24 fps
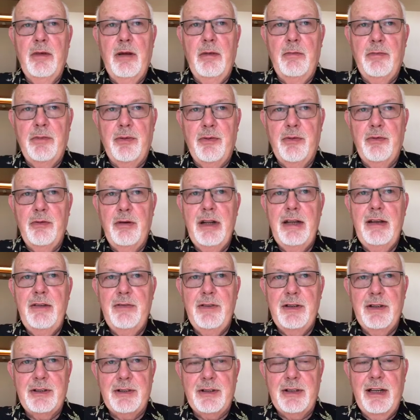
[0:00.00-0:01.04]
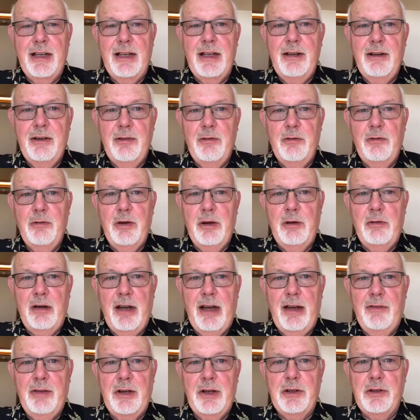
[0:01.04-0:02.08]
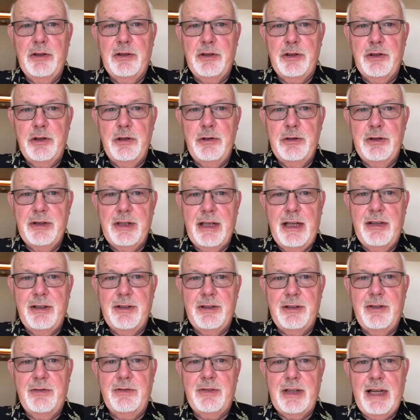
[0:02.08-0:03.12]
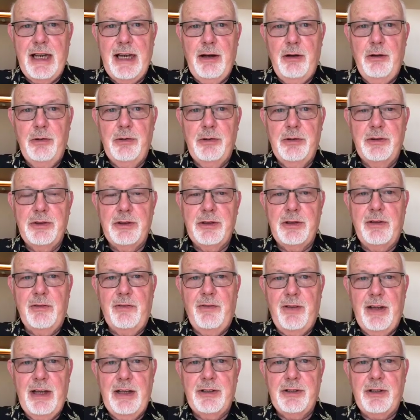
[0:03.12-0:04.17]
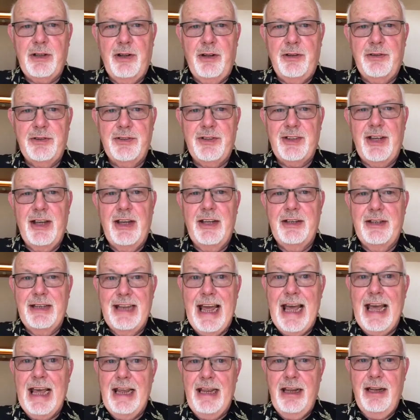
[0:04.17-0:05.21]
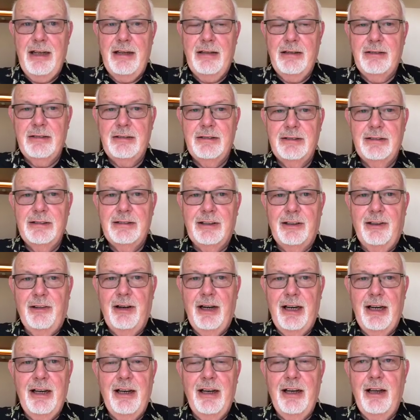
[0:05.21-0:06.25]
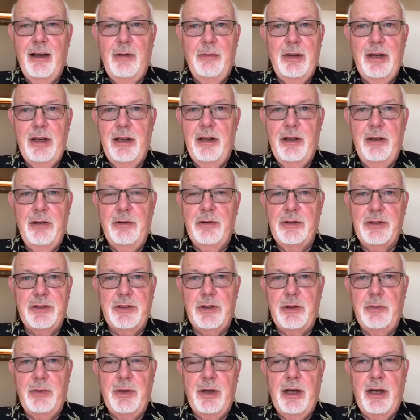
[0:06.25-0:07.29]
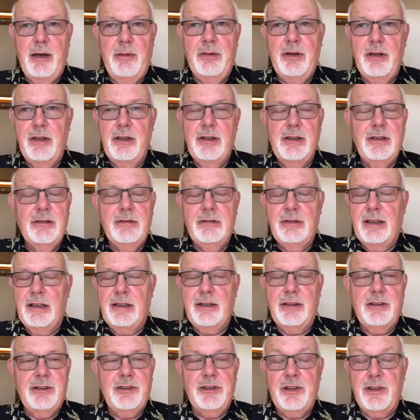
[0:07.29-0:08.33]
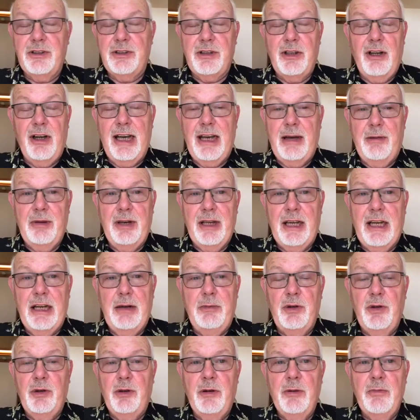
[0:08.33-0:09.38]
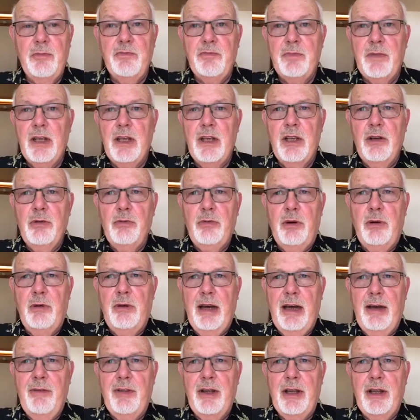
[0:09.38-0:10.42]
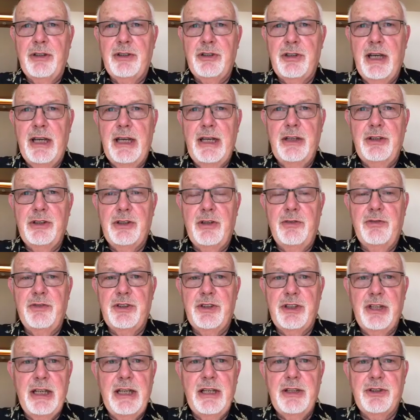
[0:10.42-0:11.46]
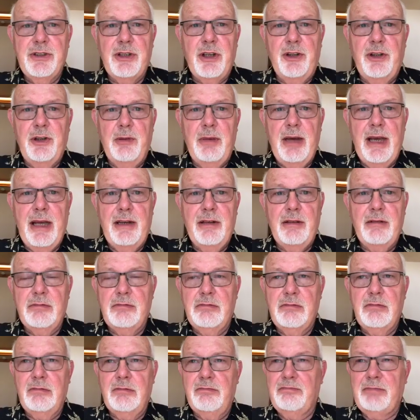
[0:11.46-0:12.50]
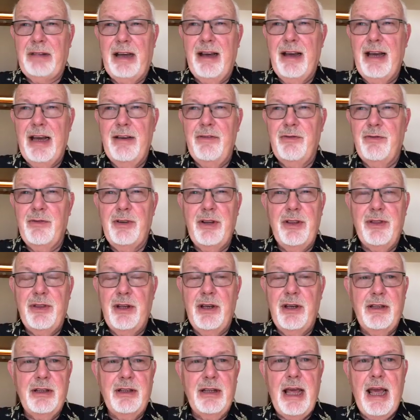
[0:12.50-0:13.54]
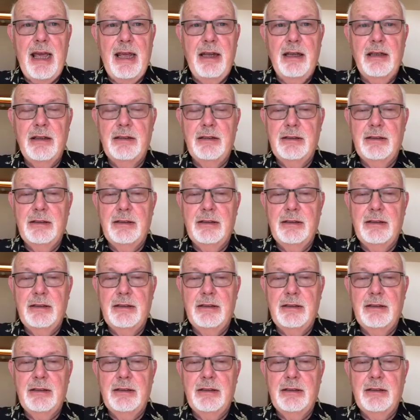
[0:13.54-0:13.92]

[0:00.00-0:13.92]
Previously, we were having two sets of towels and face cloths a day. All right, I mean, it was superb, but it's just not happening anymore. We were having a change of sheets on the bed about every third day.